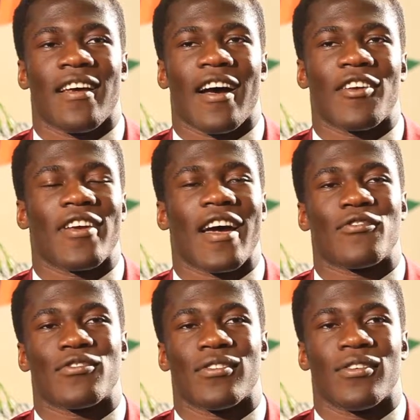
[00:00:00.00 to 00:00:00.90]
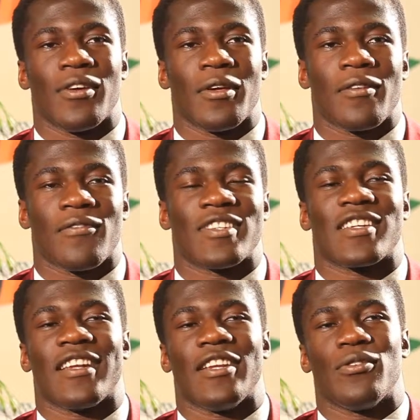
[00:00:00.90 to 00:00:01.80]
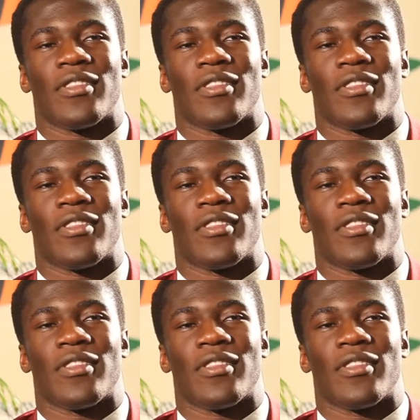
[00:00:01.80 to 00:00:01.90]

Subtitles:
I don't have to physically do